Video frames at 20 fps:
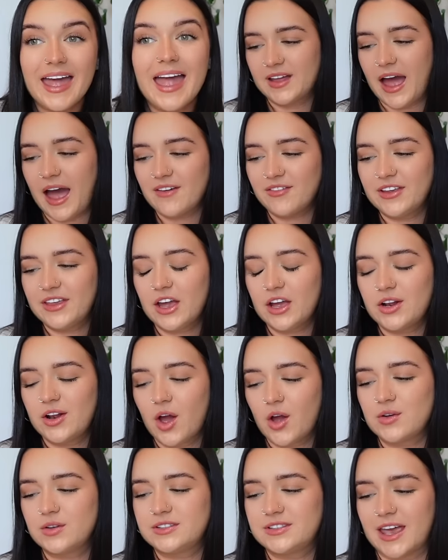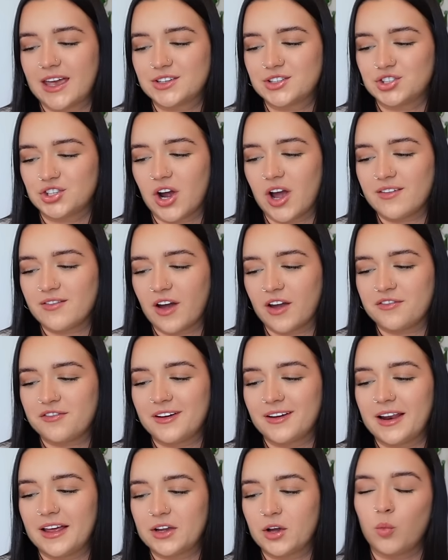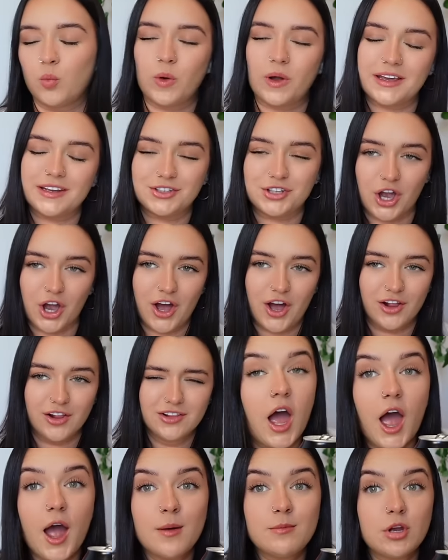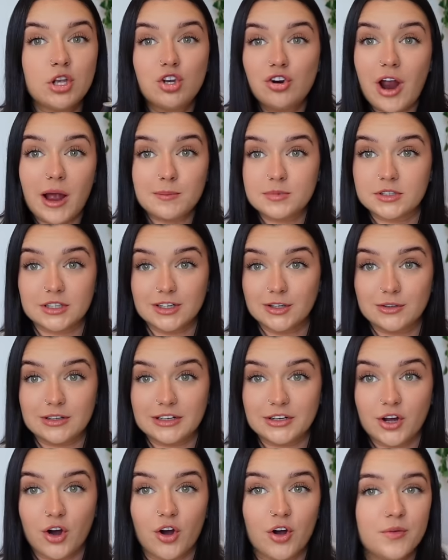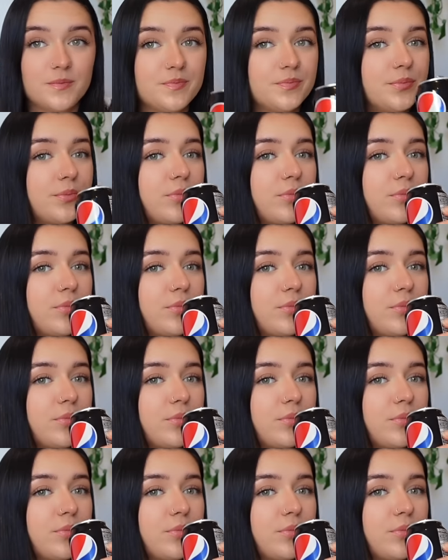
Having a low sex drive, I feel like a weird girl. You're absolutely not.